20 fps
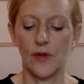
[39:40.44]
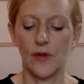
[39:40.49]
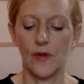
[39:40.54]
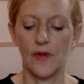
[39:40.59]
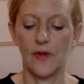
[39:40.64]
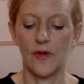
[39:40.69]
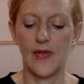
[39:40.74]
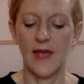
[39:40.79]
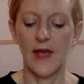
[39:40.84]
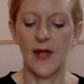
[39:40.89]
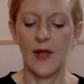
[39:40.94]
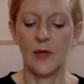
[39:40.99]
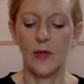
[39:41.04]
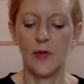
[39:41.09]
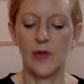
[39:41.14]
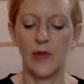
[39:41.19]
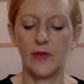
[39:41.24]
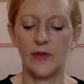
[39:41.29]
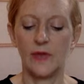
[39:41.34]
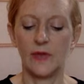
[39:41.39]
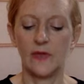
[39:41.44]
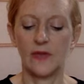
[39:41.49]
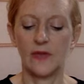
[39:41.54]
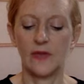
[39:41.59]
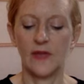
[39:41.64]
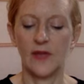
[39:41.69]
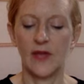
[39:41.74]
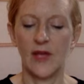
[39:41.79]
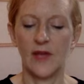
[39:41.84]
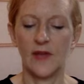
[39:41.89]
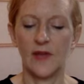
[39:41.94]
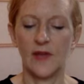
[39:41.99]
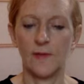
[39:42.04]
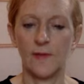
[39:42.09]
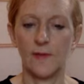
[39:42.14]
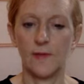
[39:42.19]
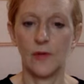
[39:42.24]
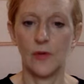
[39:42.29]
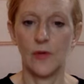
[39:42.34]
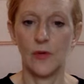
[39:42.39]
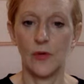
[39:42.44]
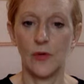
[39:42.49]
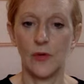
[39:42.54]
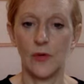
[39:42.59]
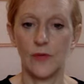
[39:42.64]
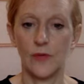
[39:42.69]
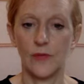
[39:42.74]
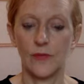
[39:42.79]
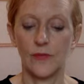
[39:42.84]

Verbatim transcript: The elbows and the floor.